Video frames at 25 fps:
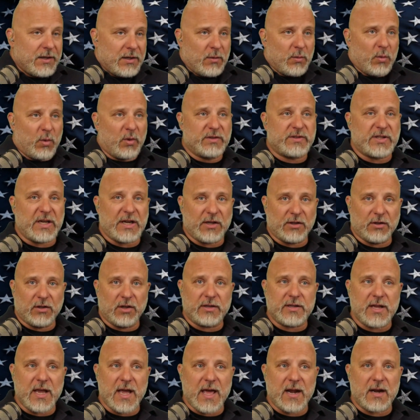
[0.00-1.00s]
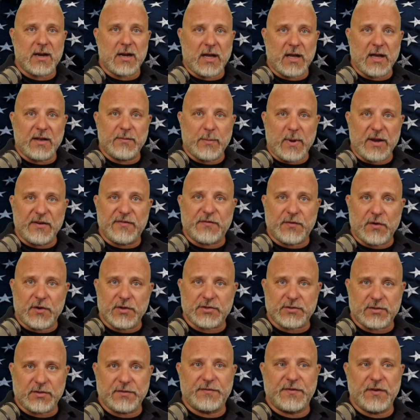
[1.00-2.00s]
We'll take a look at it. I'll have my
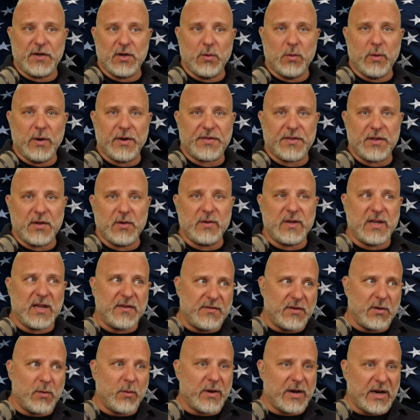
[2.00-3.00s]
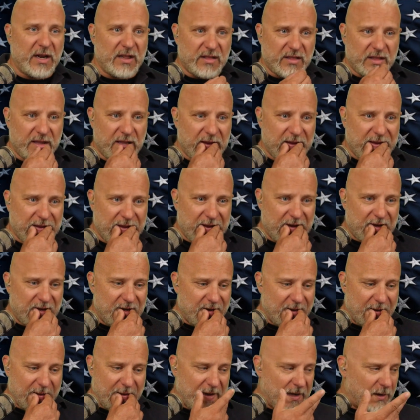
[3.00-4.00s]
first review with you, give you what I think, and
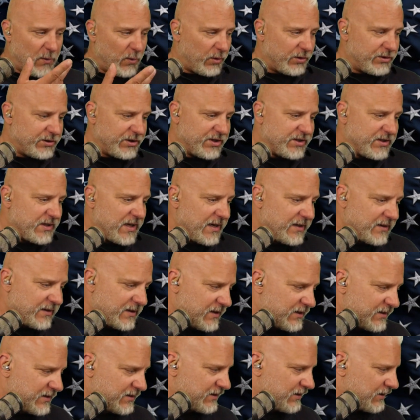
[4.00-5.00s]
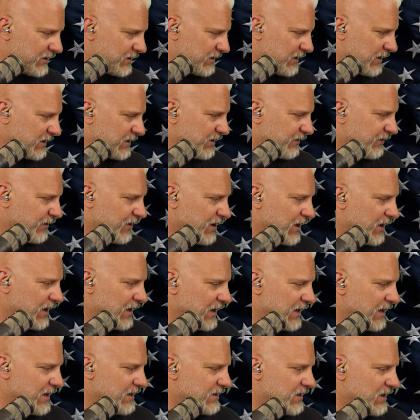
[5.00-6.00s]
we'll just take this as a very
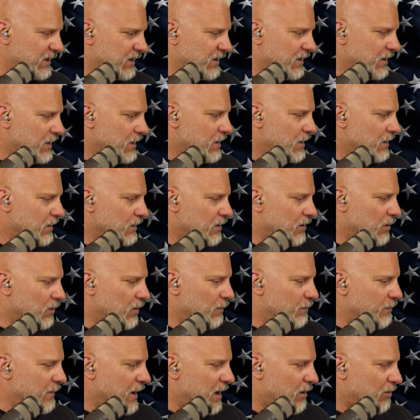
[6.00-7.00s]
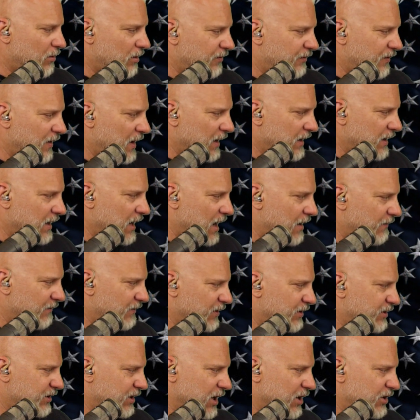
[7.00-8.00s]
easy-going, matter-of-fact
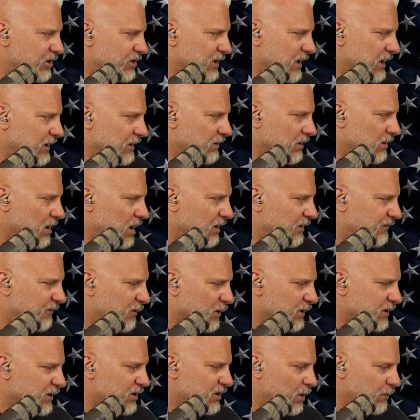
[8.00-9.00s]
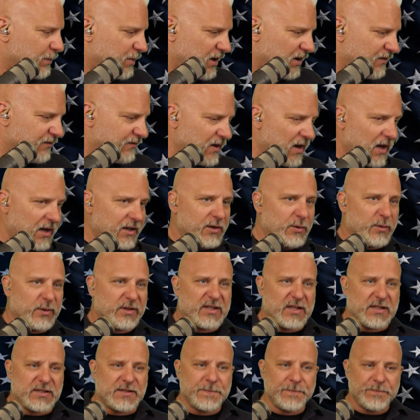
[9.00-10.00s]
conversation on law enforcement. Hope you have value with
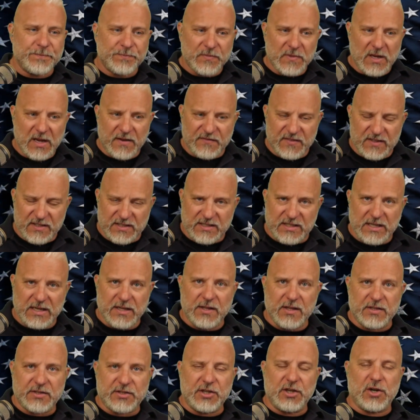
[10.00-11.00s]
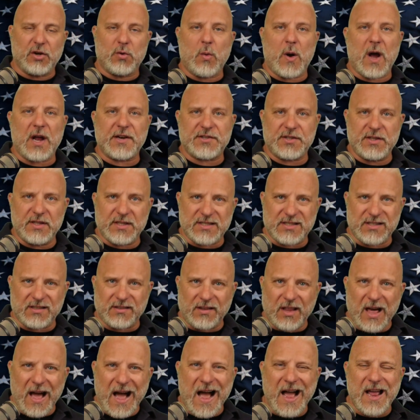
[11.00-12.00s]
this. If you see this and you're watching this
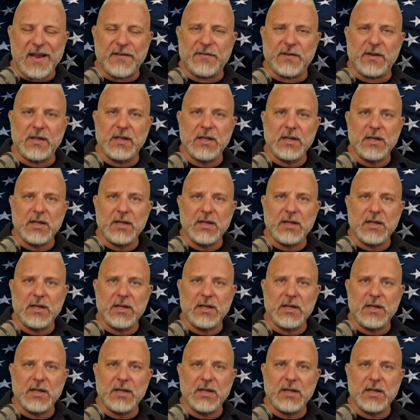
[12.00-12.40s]
live,